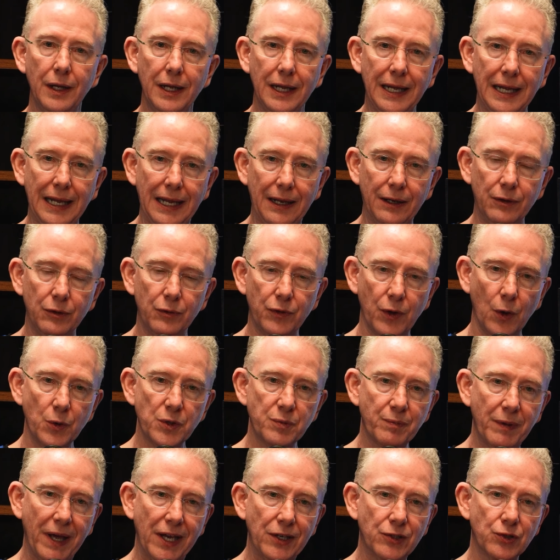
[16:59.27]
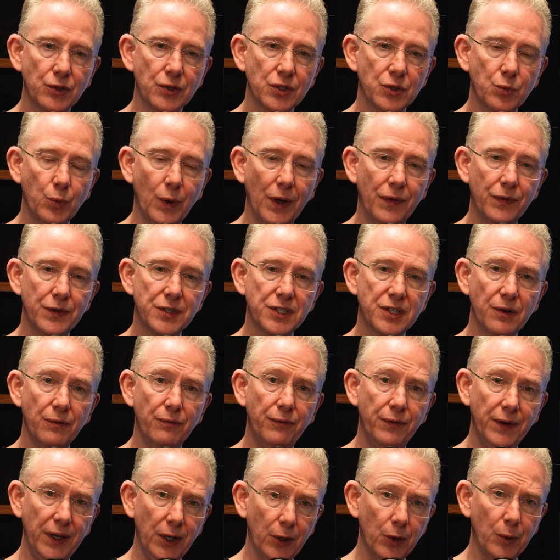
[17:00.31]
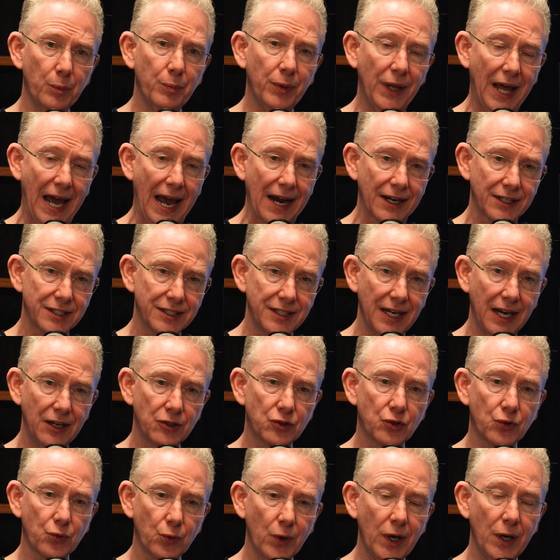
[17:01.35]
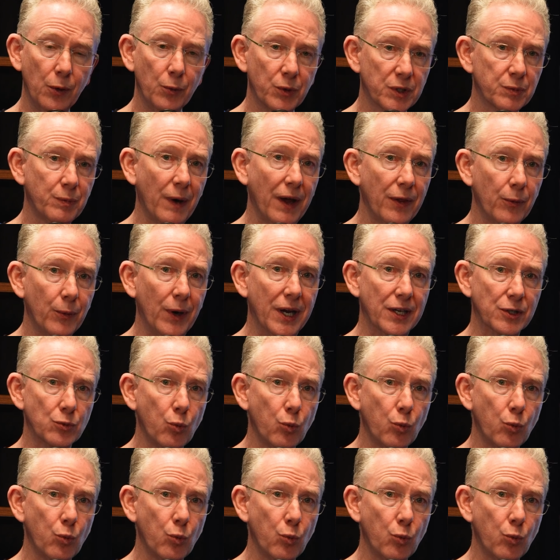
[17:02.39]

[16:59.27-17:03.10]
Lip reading: In those patients with severe plaque, stage 3, which, by the way, is